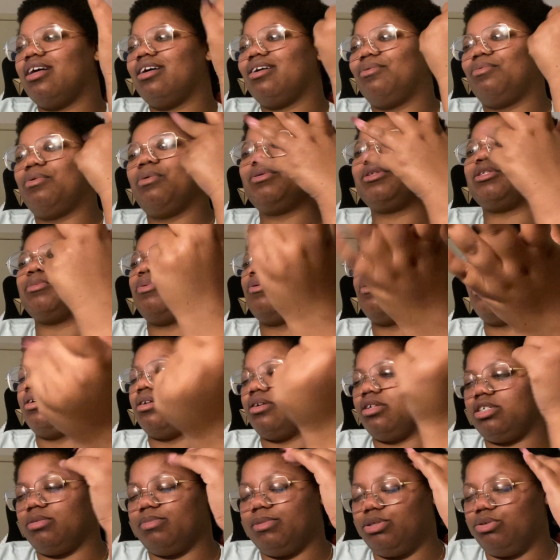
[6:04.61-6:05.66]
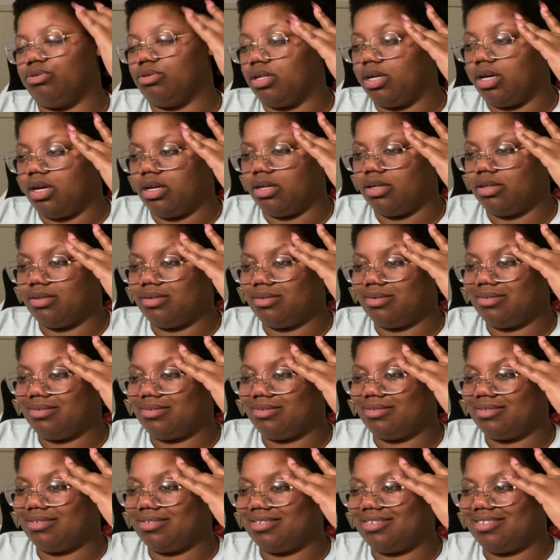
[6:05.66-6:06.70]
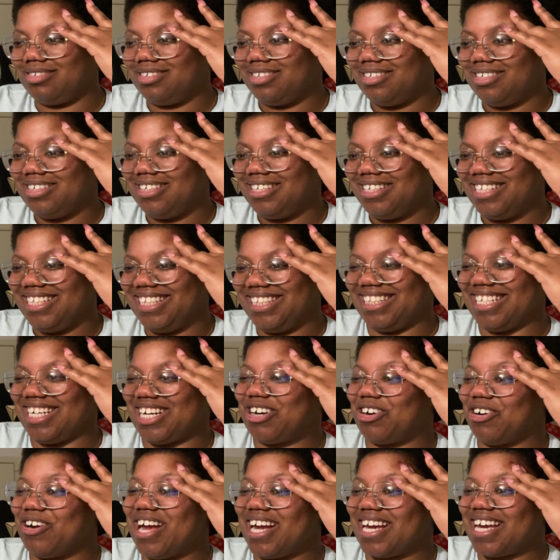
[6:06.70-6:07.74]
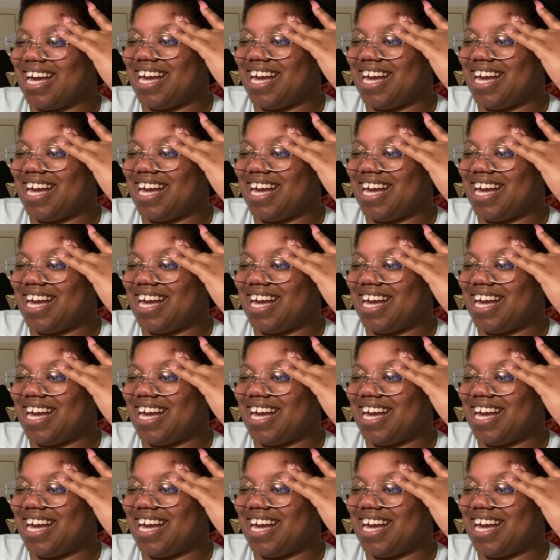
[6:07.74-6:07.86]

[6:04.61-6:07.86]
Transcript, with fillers: What was the point of Jimin doing that? The crickets?